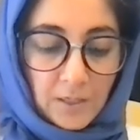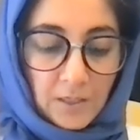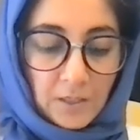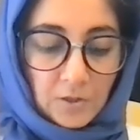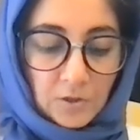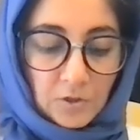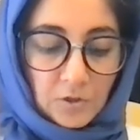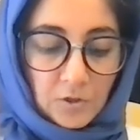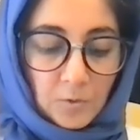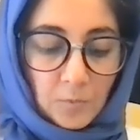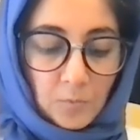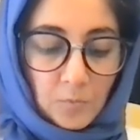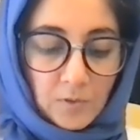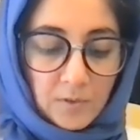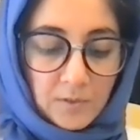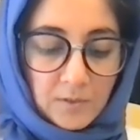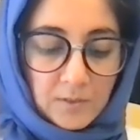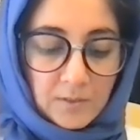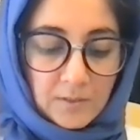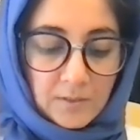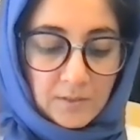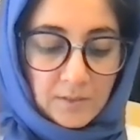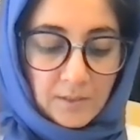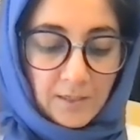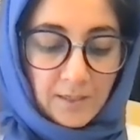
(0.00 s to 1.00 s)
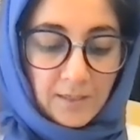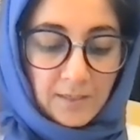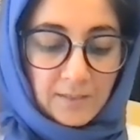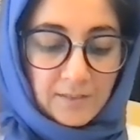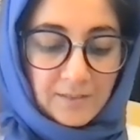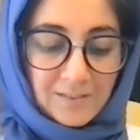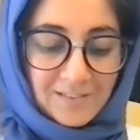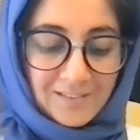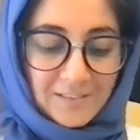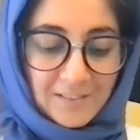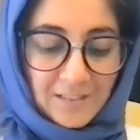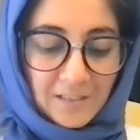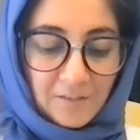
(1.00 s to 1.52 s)
She was a
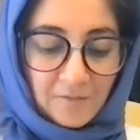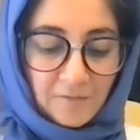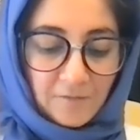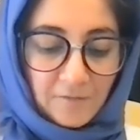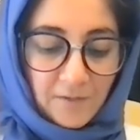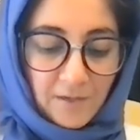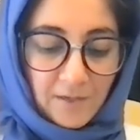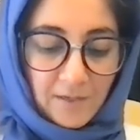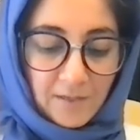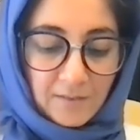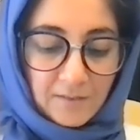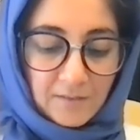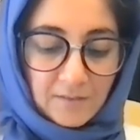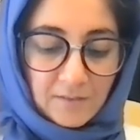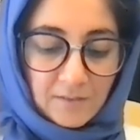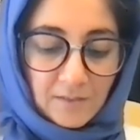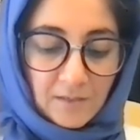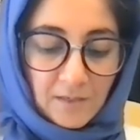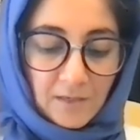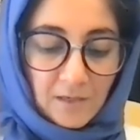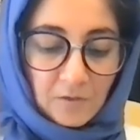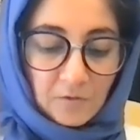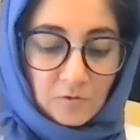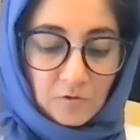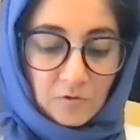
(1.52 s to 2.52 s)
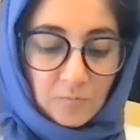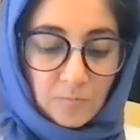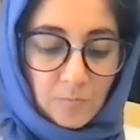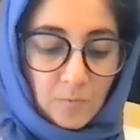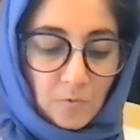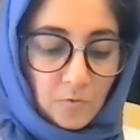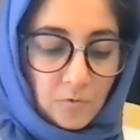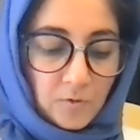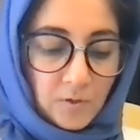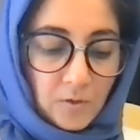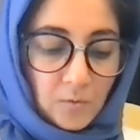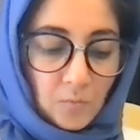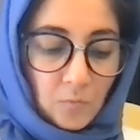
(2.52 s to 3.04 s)
steadfast and
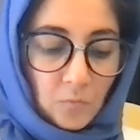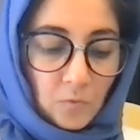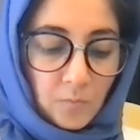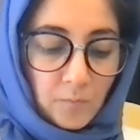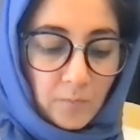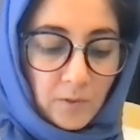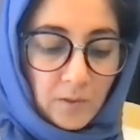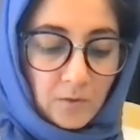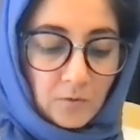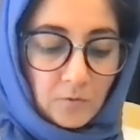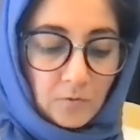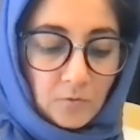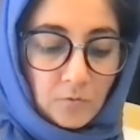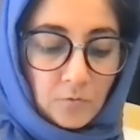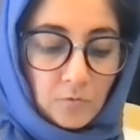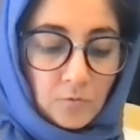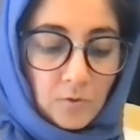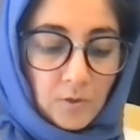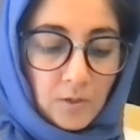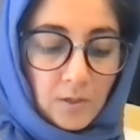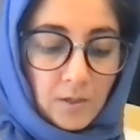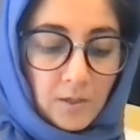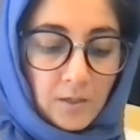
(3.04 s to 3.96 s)
outspoken woman who